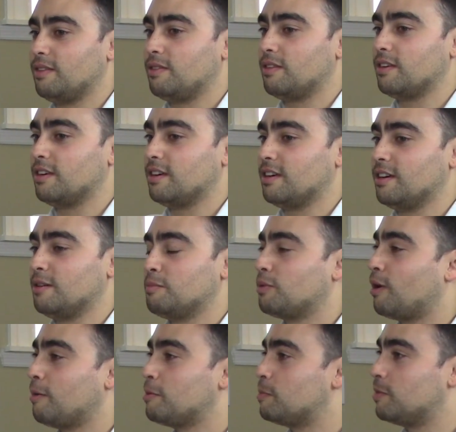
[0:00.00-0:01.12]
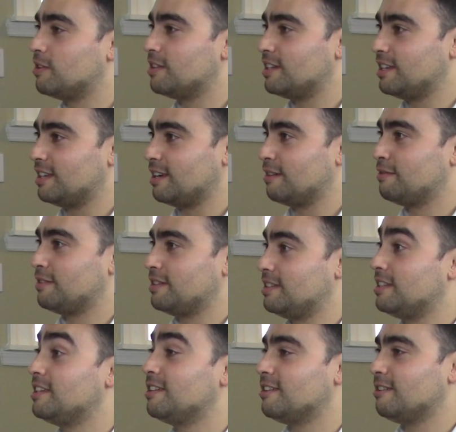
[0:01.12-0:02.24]
the probability of a
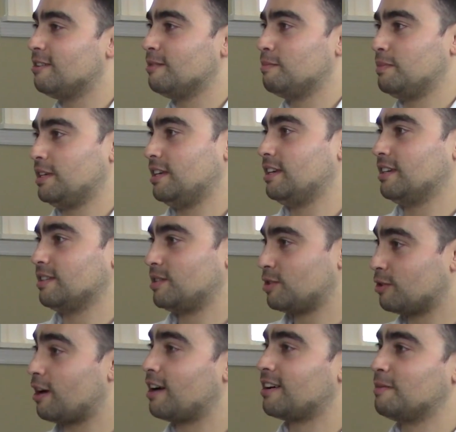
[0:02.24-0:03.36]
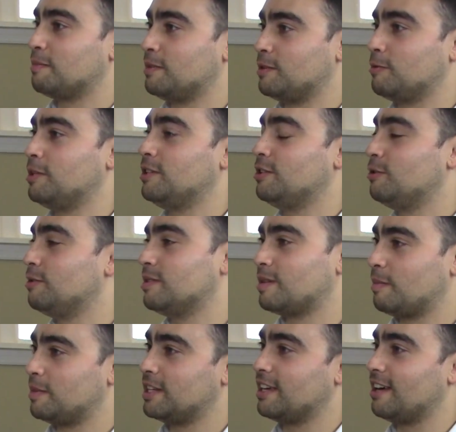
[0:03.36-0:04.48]
deal being struck between you and
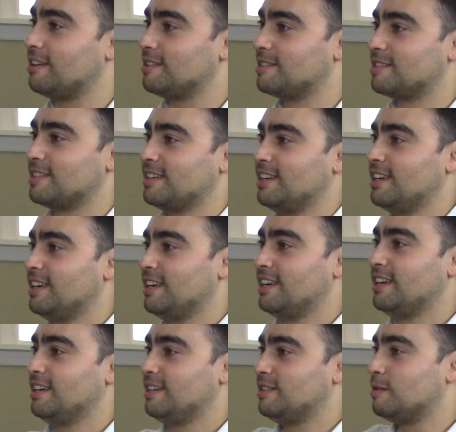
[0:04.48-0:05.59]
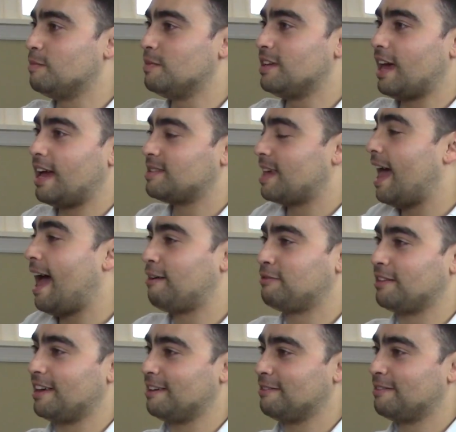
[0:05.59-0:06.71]
somebody else has a
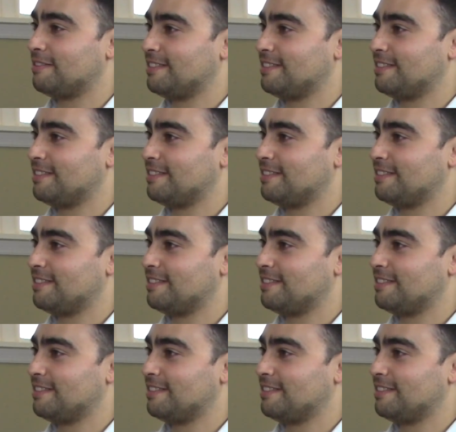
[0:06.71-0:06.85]
half-life.